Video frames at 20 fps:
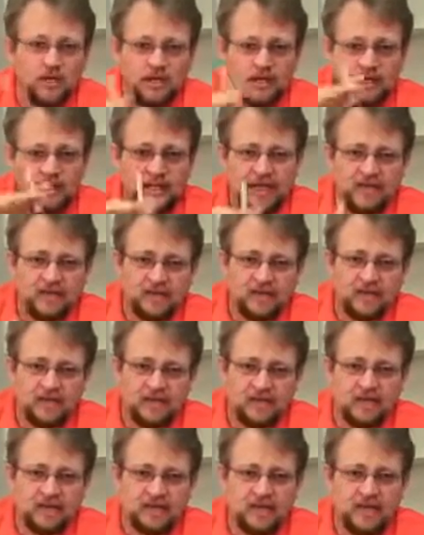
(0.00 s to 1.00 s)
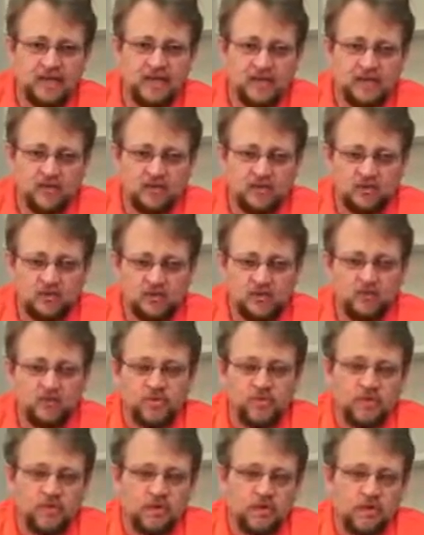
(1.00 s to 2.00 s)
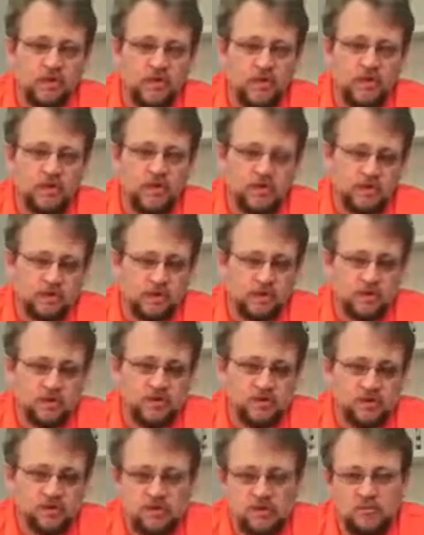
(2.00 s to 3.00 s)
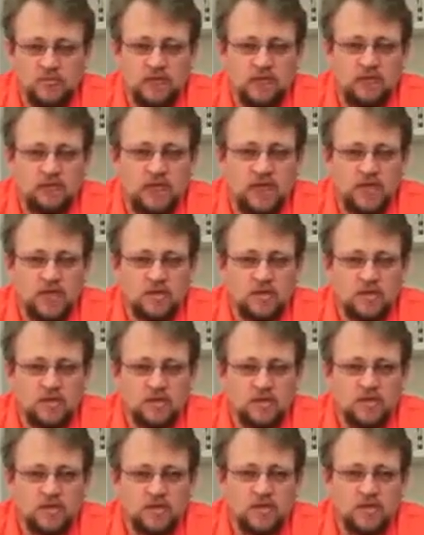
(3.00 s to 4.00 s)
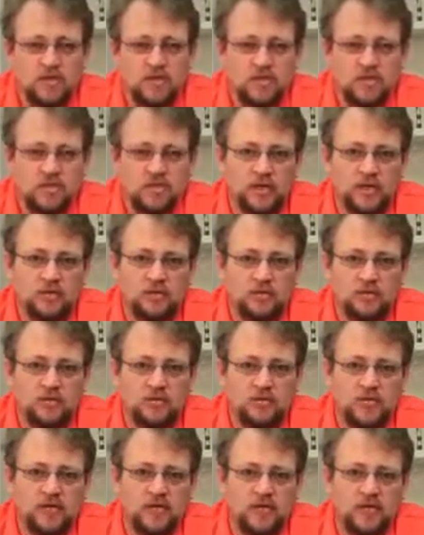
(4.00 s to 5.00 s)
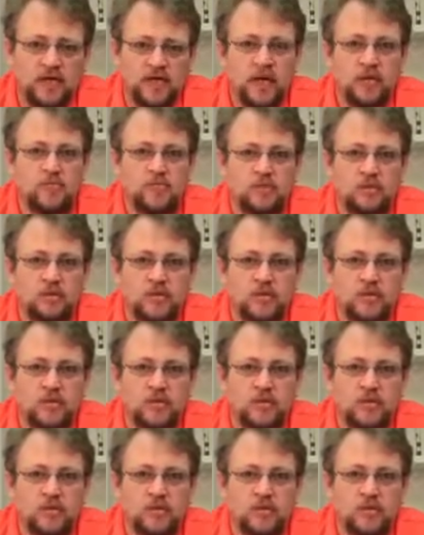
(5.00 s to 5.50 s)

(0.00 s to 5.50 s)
And as it does that and goes up into the air, you need the dehumidification equipment to make sure that you capture